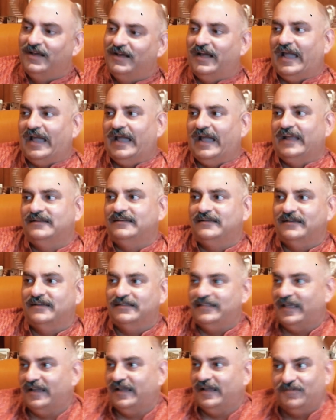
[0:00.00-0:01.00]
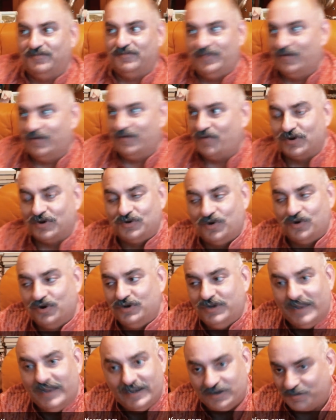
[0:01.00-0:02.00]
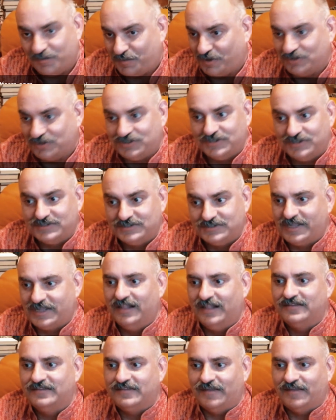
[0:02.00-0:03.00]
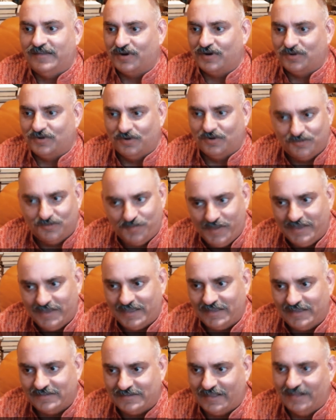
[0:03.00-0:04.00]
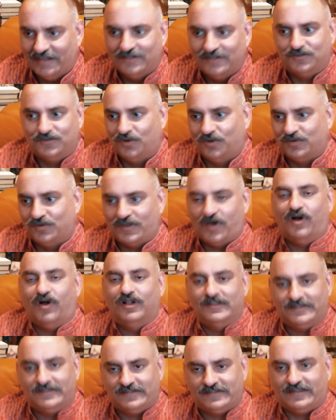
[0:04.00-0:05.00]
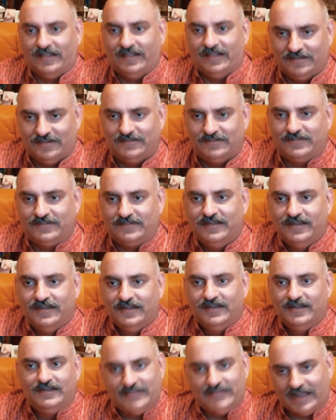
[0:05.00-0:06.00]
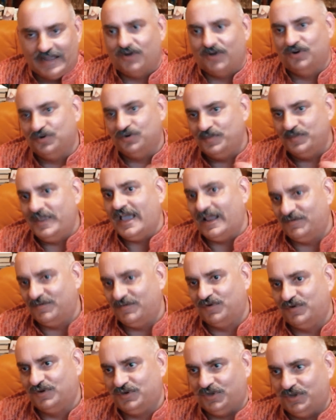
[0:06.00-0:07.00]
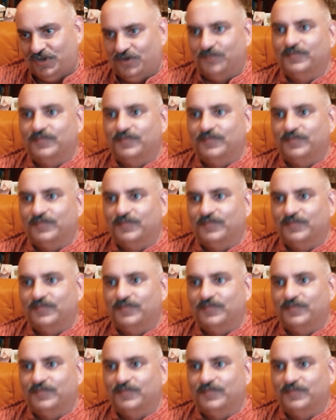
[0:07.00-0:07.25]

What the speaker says: And they've got good interpersonal skills, they've got good speaking skills. Those are all skills that are going to be helpful to you.